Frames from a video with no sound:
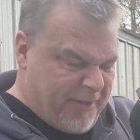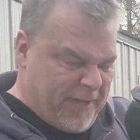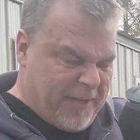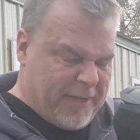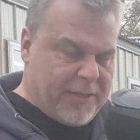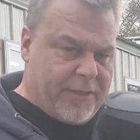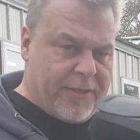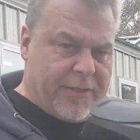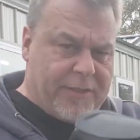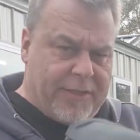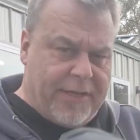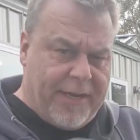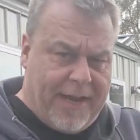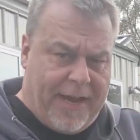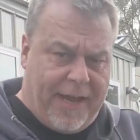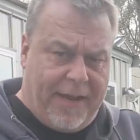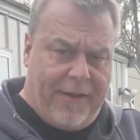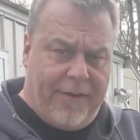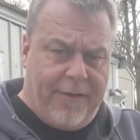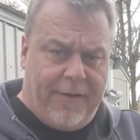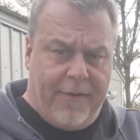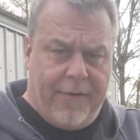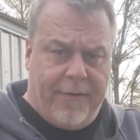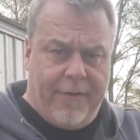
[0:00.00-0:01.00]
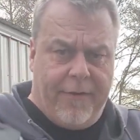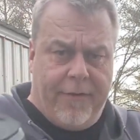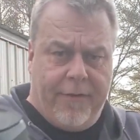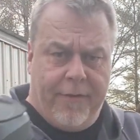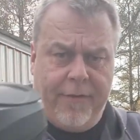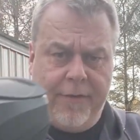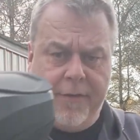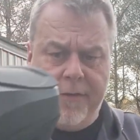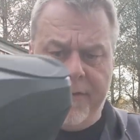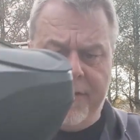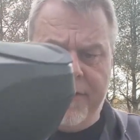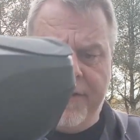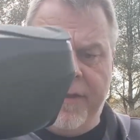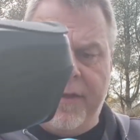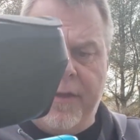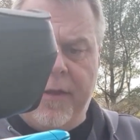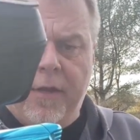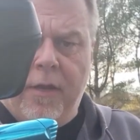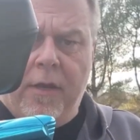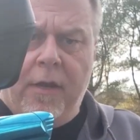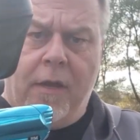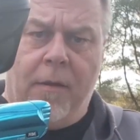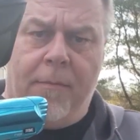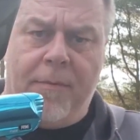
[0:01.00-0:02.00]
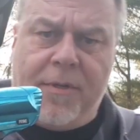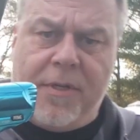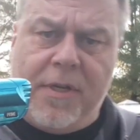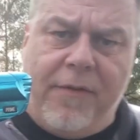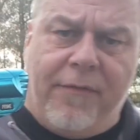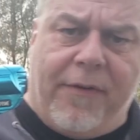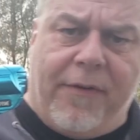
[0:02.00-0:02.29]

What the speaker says: this set. See if